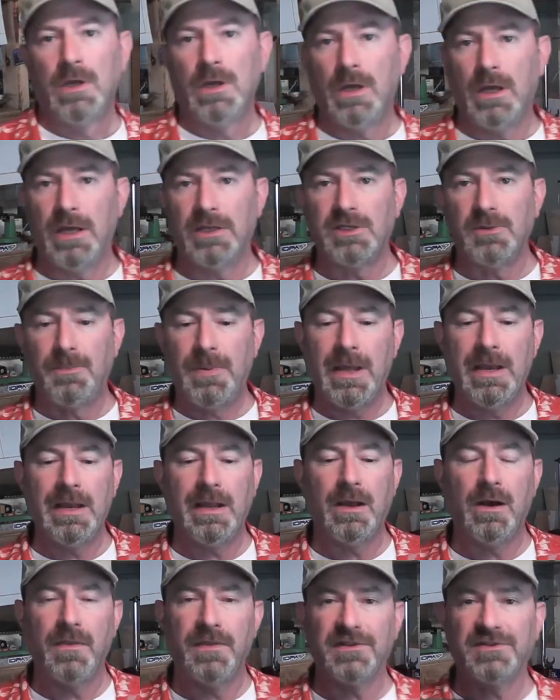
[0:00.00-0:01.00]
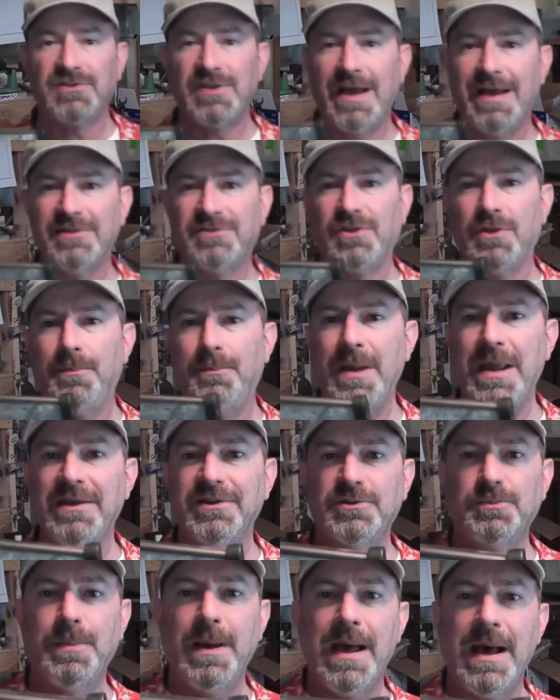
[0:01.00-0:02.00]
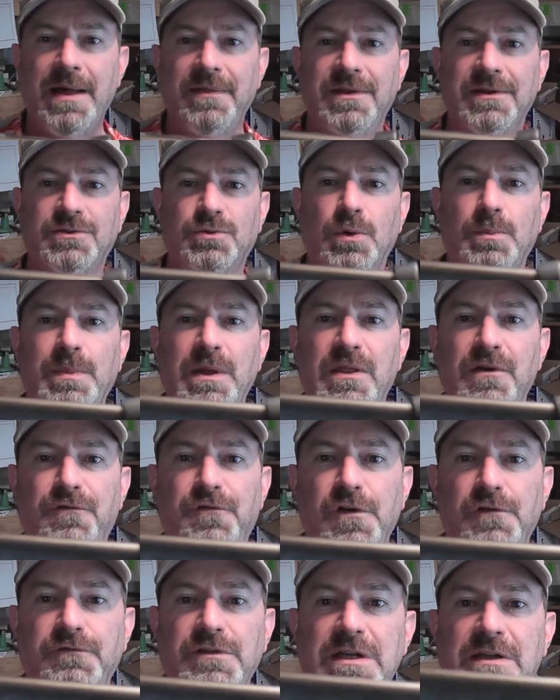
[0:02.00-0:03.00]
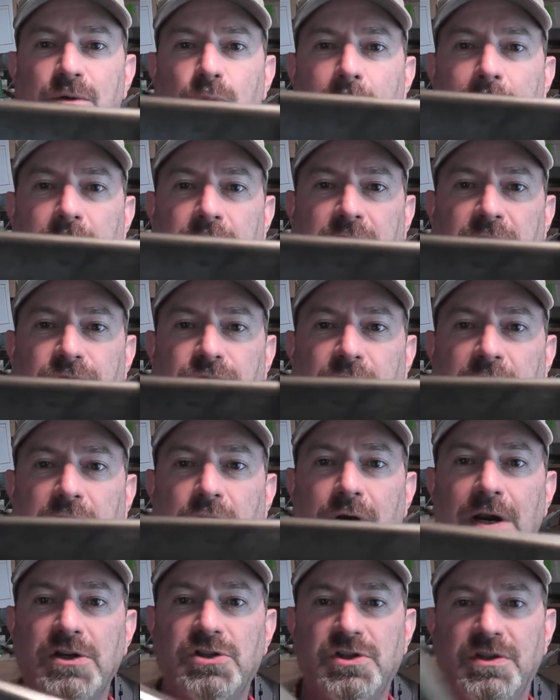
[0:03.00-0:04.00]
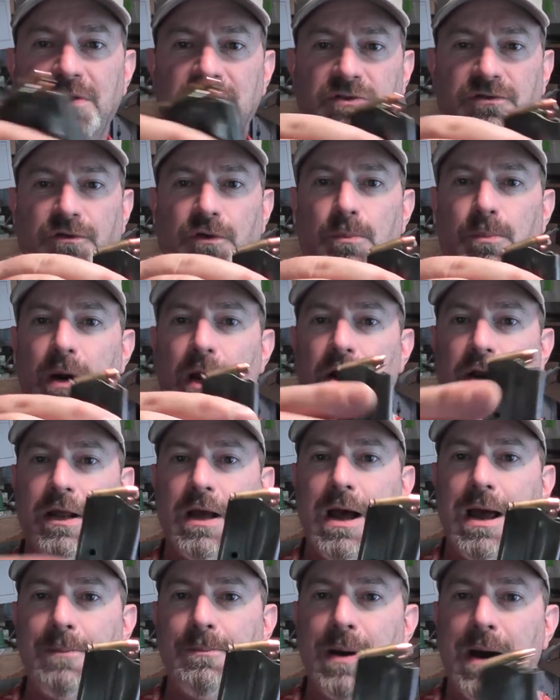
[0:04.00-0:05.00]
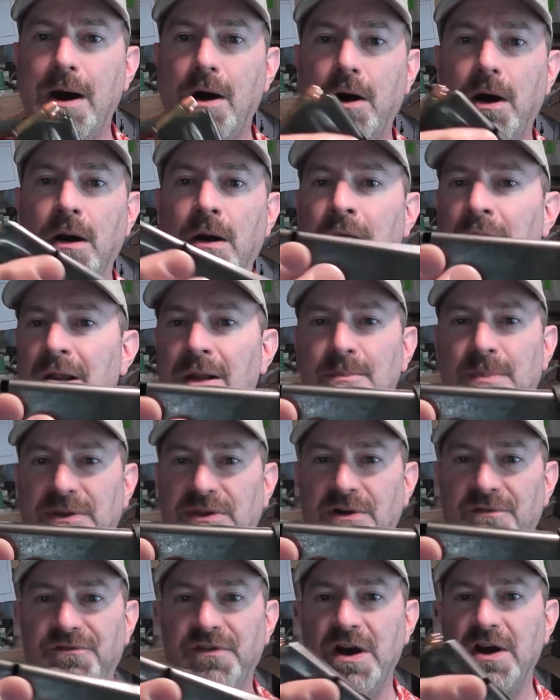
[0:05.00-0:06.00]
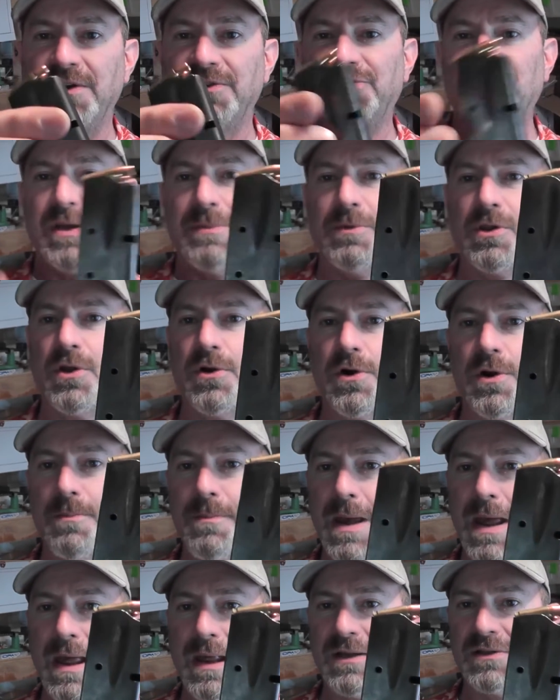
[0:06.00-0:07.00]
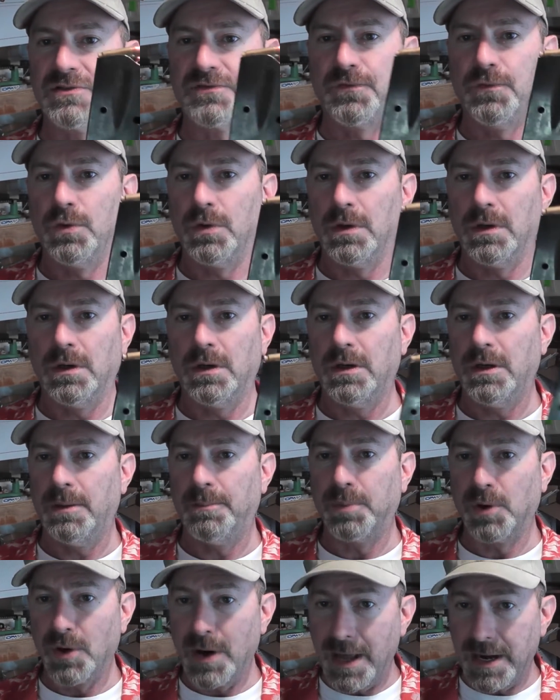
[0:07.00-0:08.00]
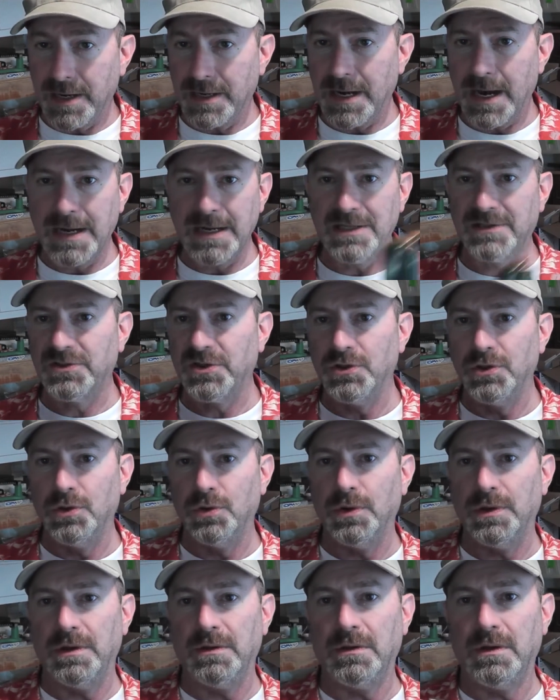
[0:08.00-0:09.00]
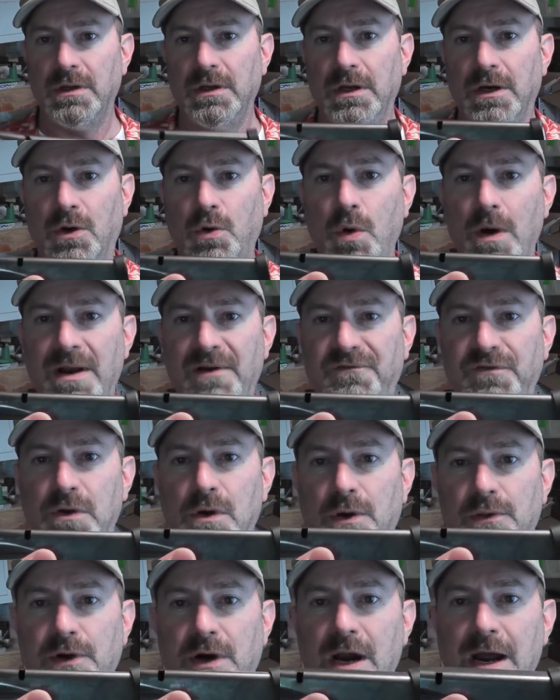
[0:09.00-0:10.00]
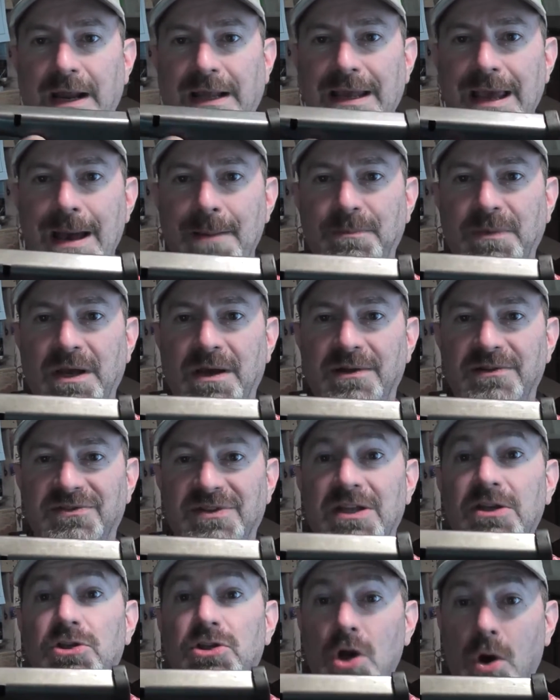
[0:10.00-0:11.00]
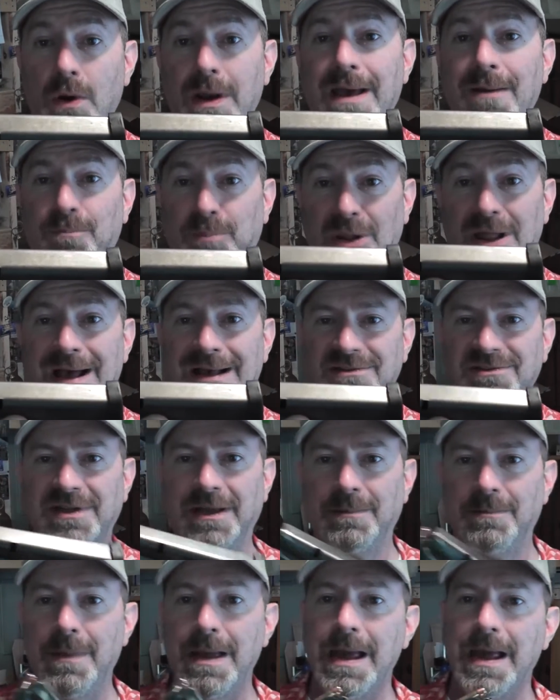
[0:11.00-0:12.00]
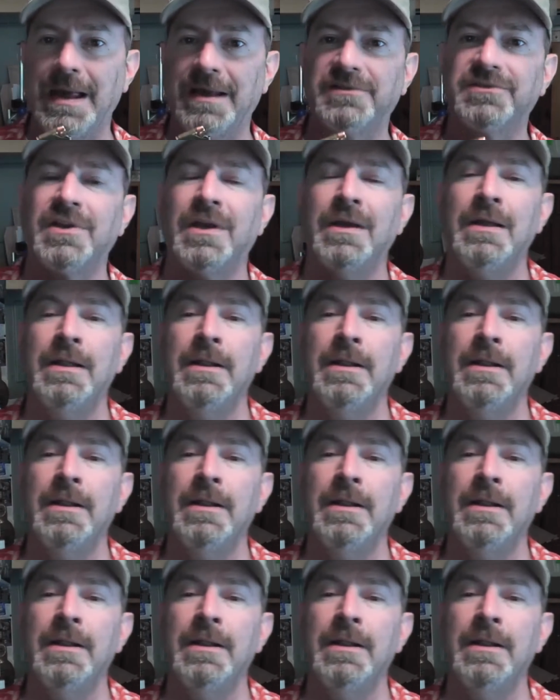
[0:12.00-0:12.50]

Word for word: Uh, depending on the size of the base pad. This would be the fifteen round configuration used for Browning High Power, but they're very similar to mags for uh, Beretta ninety-two and, you know, quite a few other high cap guns that don't have plastic mags.